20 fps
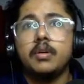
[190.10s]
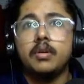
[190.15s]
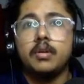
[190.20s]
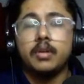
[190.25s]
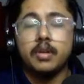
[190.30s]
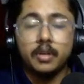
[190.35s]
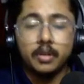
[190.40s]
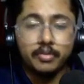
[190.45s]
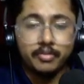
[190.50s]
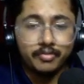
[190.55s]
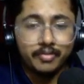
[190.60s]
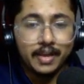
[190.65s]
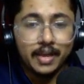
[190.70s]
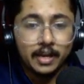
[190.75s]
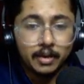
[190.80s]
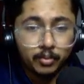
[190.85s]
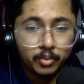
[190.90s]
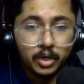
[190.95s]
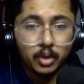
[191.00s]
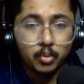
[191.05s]
if
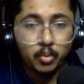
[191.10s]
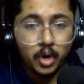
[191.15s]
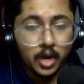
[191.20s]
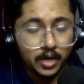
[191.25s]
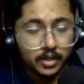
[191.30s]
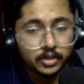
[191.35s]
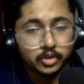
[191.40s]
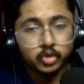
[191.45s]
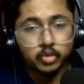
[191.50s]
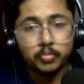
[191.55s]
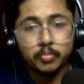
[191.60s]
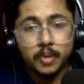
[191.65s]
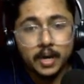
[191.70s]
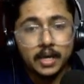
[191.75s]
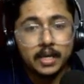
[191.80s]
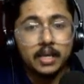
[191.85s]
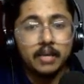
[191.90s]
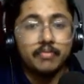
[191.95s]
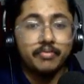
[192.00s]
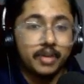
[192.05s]
anyone wants to buy
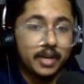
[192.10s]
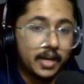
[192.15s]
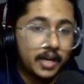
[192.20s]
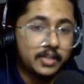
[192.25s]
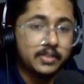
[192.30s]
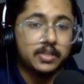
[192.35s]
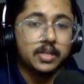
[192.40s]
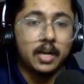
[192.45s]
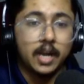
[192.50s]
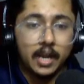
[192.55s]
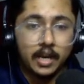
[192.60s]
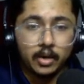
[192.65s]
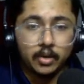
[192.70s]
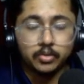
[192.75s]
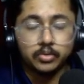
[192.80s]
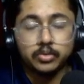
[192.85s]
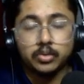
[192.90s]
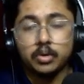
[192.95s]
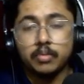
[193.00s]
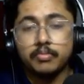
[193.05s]
a furniture right now,
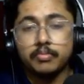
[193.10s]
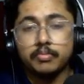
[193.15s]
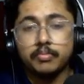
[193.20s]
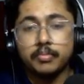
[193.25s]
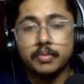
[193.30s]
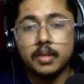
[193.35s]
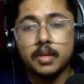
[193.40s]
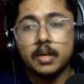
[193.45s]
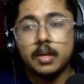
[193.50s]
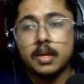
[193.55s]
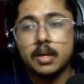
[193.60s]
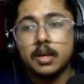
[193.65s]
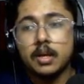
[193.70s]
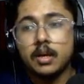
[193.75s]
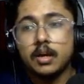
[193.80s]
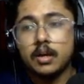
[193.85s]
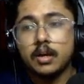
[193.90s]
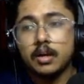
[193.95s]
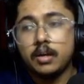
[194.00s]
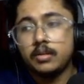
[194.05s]
so
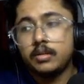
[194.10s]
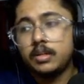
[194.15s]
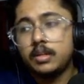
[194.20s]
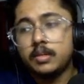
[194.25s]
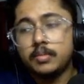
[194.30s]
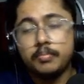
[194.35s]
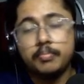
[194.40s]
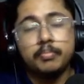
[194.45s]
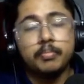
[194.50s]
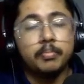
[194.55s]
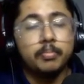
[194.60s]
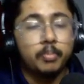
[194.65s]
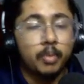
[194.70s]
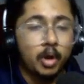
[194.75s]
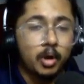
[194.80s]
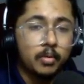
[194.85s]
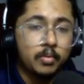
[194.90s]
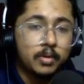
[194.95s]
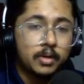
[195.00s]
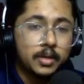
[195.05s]
the
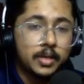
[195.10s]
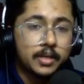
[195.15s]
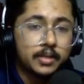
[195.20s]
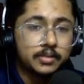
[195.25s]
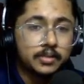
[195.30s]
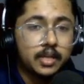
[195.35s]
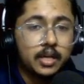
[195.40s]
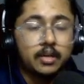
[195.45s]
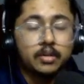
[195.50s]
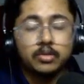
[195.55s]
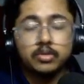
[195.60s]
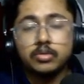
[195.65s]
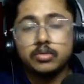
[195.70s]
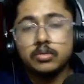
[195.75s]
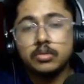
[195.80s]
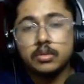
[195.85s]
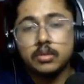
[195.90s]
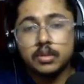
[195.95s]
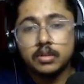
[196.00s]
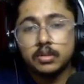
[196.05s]
probability is that
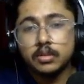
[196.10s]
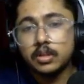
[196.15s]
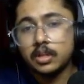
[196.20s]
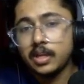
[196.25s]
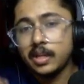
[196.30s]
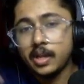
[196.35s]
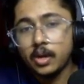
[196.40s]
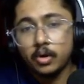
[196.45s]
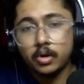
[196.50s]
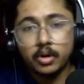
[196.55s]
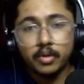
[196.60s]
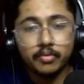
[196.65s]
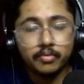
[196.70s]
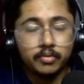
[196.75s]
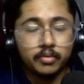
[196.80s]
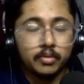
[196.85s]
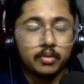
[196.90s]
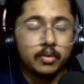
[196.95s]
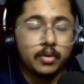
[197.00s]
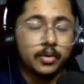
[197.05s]
3 out of
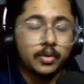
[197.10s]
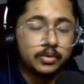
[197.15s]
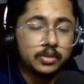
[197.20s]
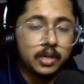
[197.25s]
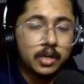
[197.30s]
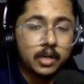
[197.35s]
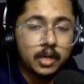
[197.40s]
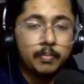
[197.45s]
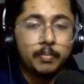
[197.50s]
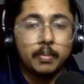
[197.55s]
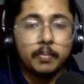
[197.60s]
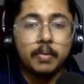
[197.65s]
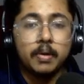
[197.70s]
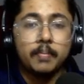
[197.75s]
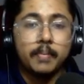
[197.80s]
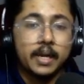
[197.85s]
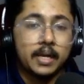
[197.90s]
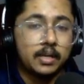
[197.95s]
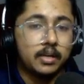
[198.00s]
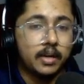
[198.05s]
those 100 people
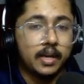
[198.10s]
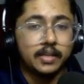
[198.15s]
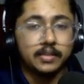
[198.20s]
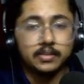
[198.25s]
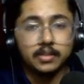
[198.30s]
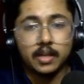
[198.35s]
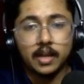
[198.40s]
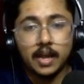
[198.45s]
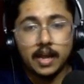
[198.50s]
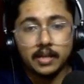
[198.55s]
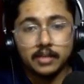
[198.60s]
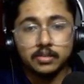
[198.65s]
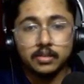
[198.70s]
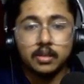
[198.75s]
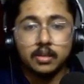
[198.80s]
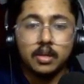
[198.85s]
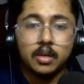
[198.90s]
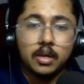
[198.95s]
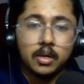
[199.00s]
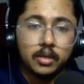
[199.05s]
might raise their hands.
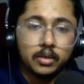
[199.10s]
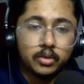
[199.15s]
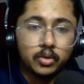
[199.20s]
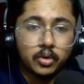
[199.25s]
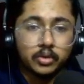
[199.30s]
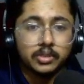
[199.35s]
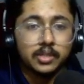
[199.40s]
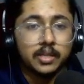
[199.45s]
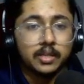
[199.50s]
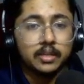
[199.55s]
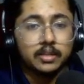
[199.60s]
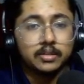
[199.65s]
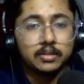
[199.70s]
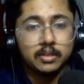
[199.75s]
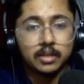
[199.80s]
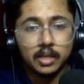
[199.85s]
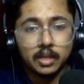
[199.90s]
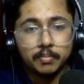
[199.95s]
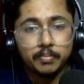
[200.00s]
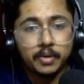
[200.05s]
Those are the
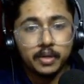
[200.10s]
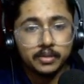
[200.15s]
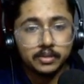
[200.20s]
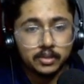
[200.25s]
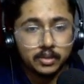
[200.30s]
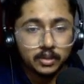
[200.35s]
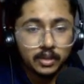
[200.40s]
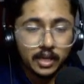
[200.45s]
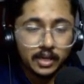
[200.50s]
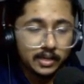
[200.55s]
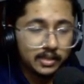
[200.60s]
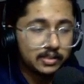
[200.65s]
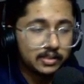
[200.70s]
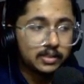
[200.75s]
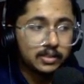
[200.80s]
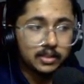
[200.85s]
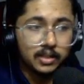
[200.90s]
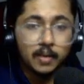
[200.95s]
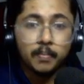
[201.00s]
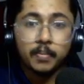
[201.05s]
3%. That is the
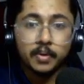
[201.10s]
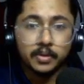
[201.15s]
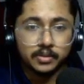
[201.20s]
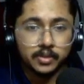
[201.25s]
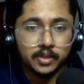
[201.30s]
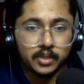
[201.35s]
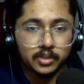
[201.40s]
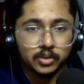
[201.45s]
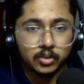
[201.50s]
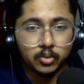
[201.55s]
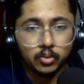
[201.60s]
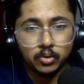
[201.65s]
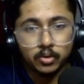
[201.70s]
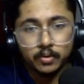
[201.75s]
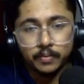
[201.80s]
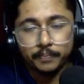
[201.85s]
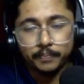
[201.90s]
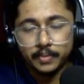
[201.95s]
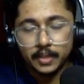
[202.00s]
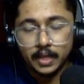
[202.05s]
3% rule.
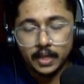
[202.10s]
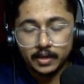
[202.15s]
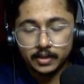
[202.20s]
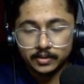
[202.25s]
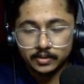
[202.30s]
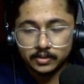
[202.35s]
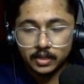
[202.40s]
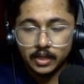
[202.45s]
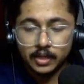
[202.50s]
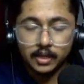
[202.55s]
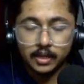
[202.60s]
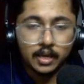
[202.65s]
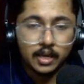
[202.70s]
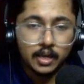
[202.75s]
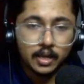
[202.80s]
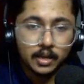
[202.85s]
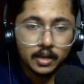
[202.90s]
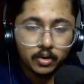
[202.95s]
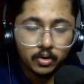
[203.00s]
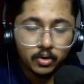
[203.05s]
That is like
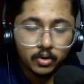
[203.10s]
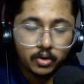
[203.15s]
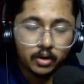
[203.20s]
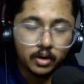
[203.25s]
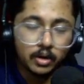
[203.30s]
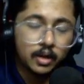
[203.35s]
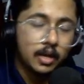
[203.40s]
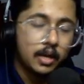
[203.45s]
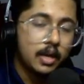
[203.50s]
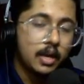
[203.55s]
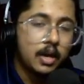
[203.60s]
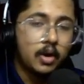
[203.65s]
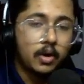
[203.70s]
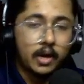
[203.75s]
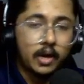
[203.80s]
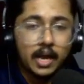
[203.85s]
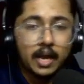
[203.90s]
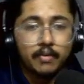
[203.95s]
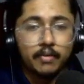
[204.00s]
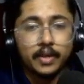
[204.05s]
on
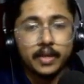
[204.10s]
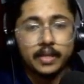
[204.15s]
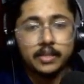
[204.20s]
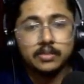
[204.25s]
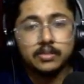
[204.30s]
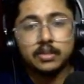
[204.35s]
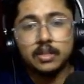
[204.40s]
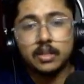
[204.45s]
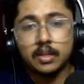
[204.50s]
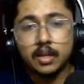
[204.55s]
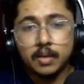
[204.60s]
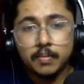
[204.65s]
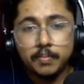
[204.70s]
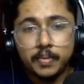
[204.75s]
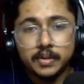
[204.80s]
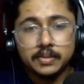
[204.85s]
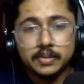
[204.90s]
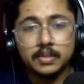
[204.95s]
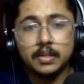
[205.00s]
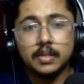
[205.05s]
an average,
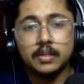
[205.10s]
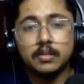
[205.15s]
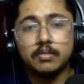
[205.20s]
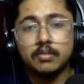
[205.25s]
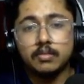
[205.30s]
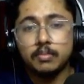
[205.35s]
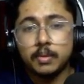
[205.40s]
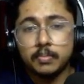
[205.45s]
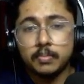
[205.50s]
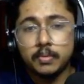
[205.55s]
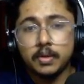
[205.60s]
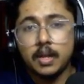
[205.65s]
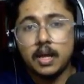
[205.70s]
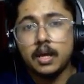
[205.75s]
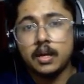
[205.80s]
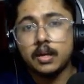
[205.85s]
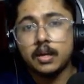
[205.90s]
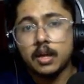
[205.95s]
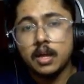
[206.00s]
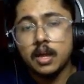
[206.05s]
3% of the people
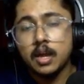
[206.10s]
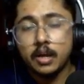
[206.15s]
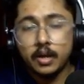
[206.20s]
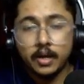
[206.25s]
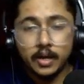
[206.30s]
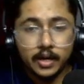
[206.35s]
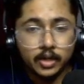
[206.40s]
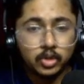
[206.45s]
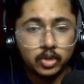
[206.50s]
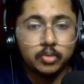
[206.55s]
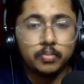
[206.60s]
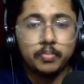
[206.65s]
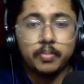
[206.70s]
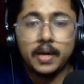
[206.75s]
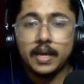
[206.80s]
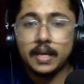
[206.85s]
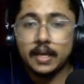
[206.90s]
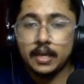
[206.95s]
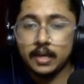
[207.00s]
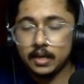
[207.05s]
are ready to
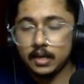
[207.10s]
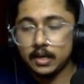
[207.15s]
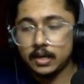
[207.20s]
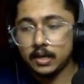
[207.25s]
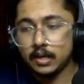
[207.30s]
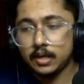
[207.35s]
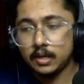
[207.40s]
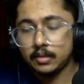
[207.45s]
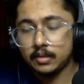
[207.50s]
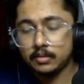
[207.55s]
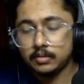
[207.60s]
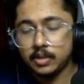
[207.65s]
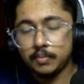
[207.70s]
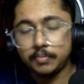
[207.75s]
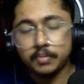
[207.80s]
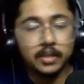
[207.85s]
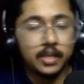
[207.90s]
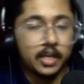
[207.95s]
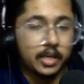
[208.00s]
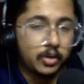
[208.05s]
buy
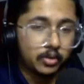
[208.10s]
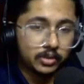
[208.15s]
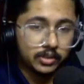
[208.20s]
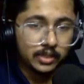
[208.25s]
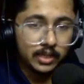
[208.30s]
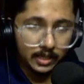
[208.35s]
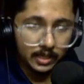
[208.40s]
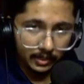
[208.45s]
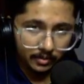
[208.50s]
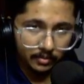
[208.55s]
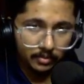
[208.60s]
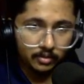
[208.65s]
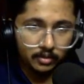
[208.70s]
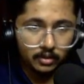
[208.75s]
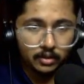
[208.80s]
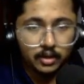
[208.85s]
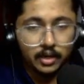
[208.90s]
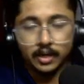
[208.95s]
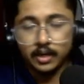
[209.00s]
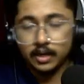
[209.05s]
something that you're selling.
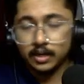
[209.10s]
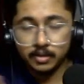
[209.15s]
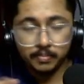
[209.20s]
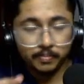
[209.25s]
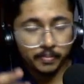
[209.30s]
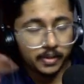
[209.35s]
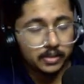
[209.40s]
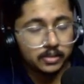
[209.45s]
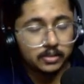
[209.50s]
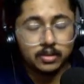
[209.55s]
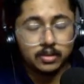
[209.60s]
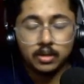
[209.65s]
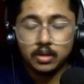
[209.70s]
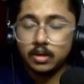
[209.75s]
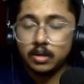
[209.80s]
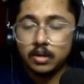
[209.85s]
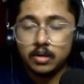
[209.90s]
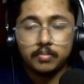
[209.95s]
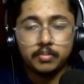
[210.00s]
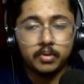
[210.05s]
Like it depends
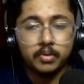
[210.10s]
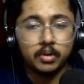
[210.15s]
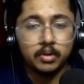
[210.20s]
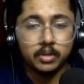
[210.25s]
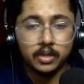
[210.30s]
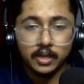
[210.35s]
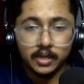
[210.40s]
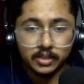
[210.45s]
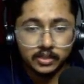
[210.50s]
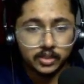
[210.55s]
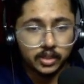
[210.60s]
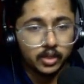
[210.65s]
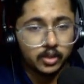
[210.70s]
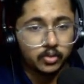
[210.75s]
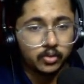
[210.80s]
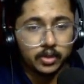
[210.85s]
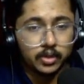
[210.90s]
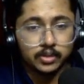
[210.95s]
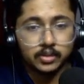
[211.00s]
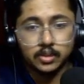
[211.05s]
upon industry to
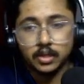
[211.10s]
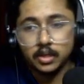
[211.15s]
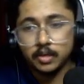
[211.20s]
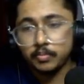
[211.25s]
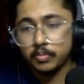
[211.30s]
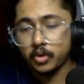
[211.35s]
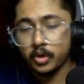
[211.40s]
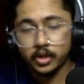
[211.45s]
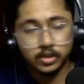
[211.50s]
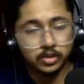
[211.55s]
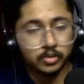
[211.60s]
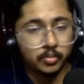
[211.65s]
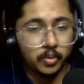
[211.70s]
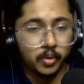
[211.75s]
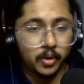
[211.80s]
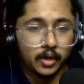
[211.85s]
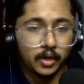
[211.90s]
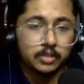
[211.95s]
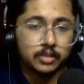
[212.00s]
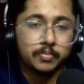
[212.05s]
industry, products to
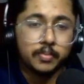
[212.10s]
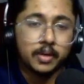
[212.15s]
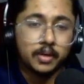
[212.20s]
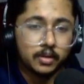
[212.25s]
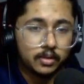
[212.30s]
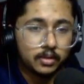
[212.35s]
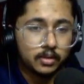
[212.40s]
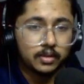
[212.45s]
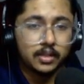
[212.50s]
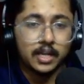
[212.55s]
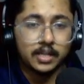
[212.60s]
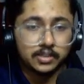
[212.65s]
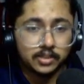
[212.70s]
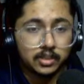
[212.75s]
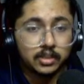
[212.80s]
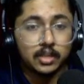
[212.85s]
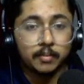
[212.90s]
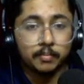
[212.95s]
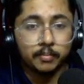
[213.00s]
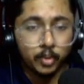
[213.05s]
products, but that's the
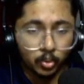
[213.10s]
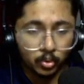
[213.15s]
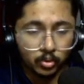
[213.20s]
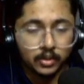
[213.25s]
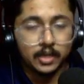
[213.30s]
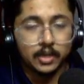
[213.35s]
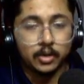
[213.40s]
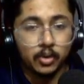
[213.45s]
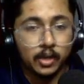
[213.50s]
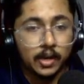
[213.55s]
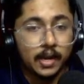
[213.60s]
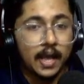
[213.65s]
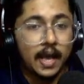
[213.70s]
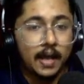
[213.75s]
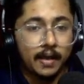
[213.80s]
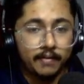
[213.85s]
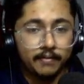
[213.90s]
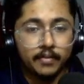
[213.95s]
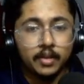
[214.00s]
thumb rule that you can have.